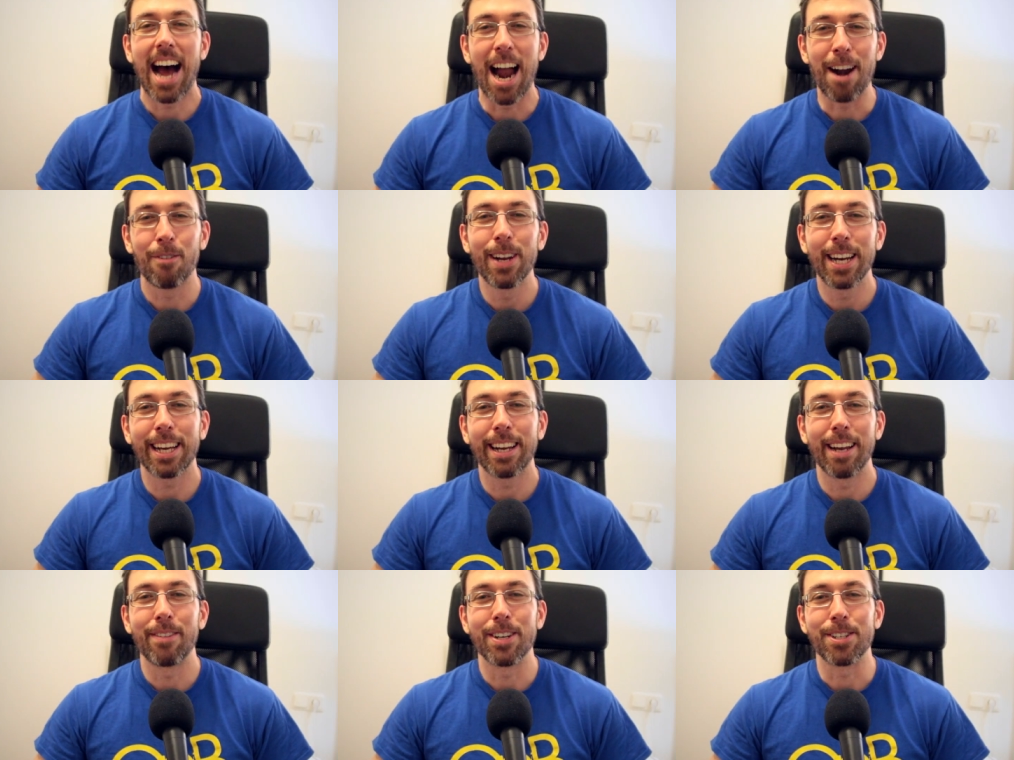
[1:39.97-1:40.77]
a really
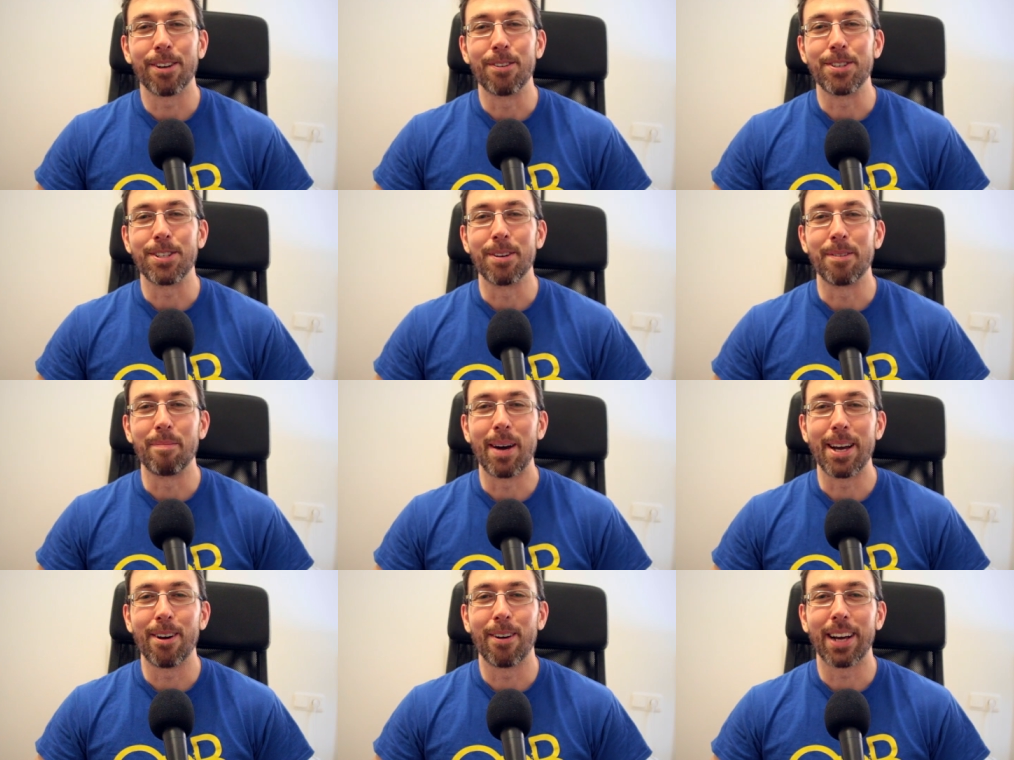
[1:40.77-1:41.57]
clever solution
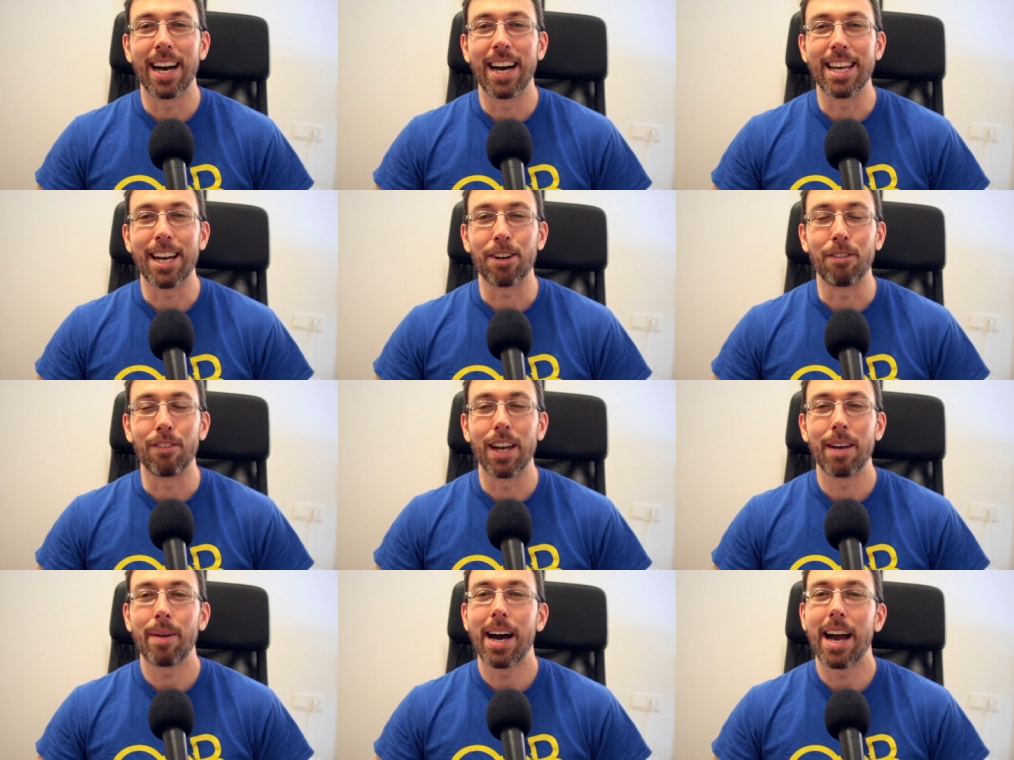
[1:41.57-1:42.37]
by Olga
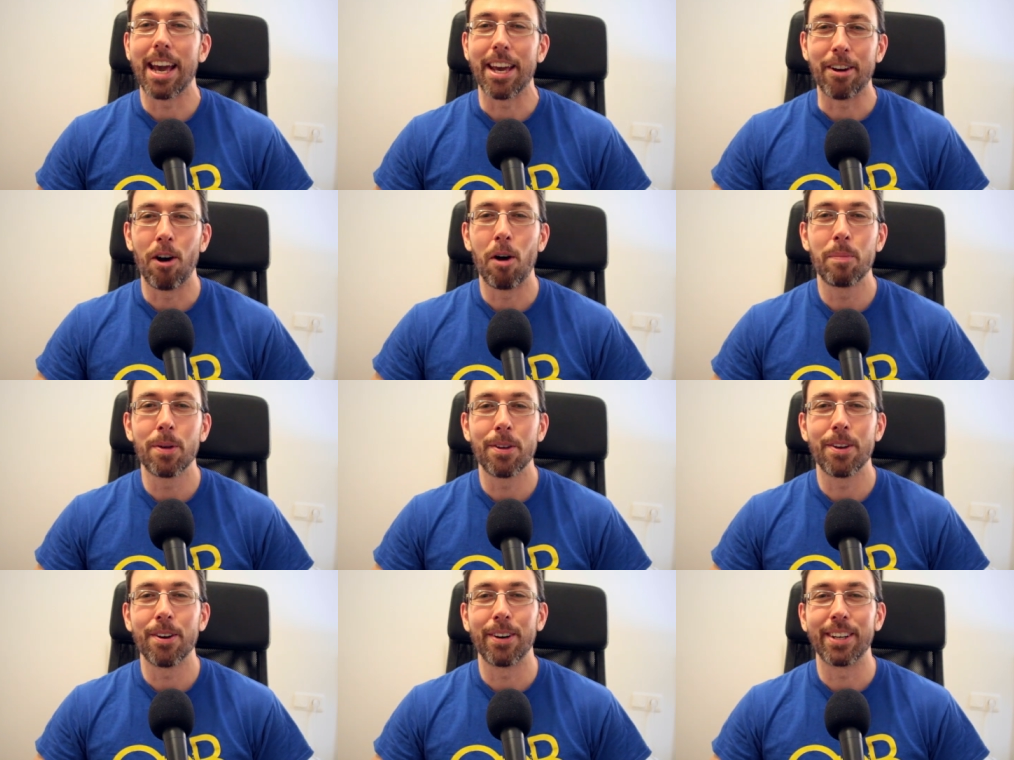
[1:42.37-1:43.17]
Iakovleva. I hope you
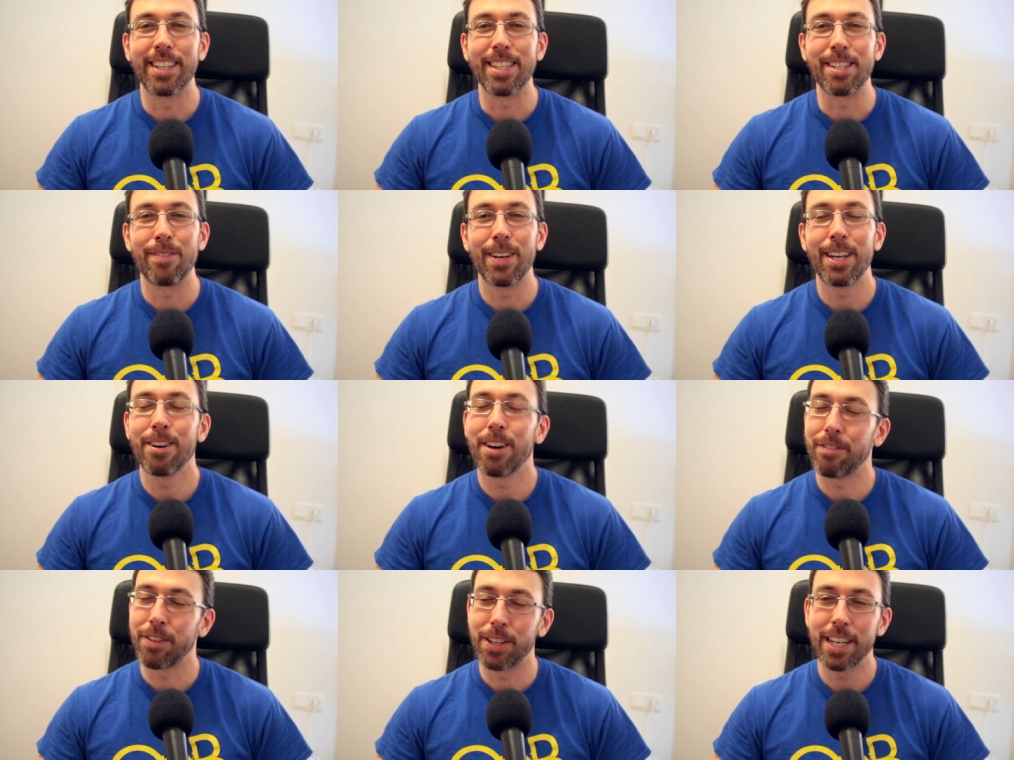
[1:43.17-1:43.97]
enjoyed this
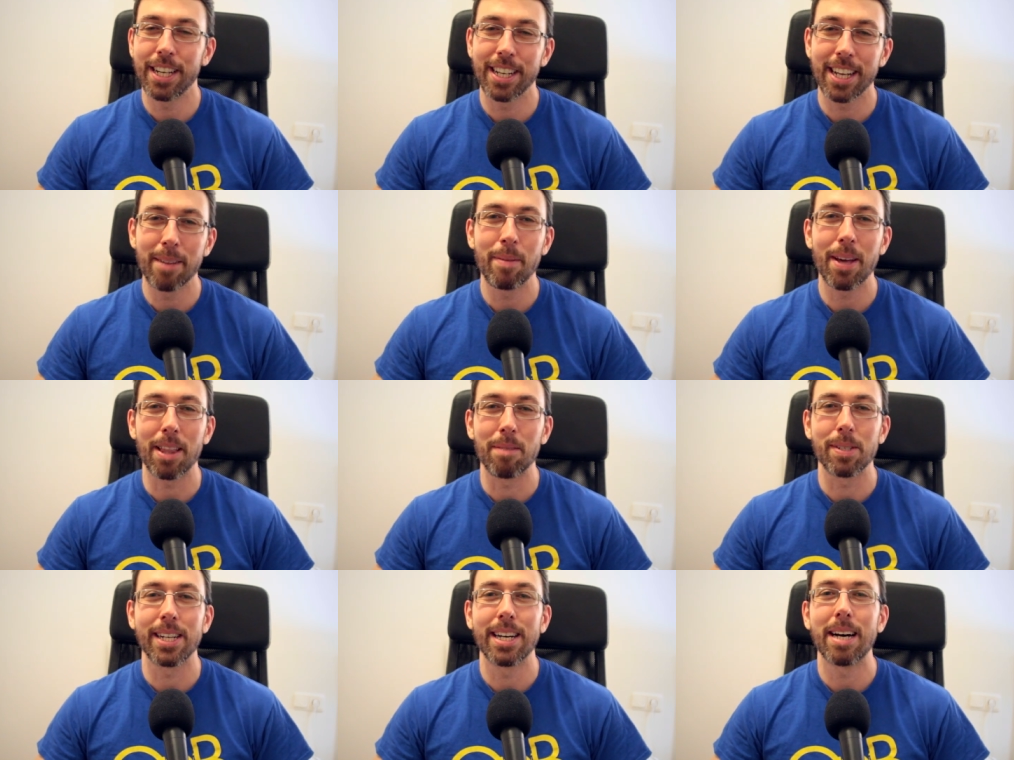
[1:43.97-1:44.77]
video. If you did, give me a
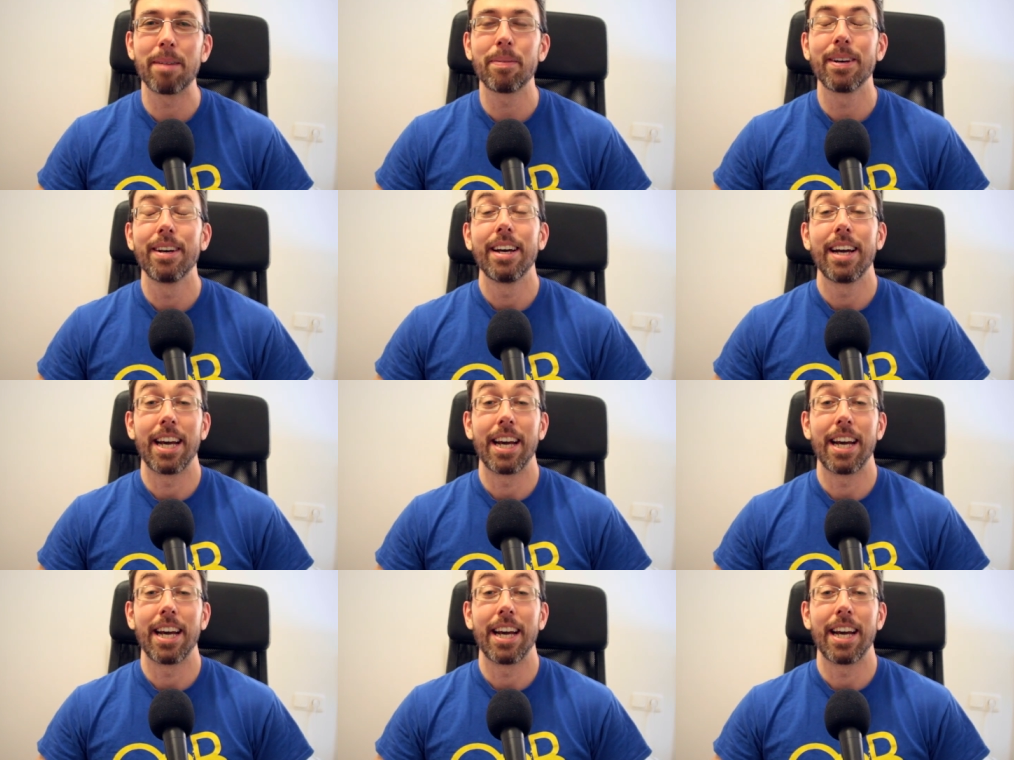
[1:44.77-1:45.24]
thumbs up.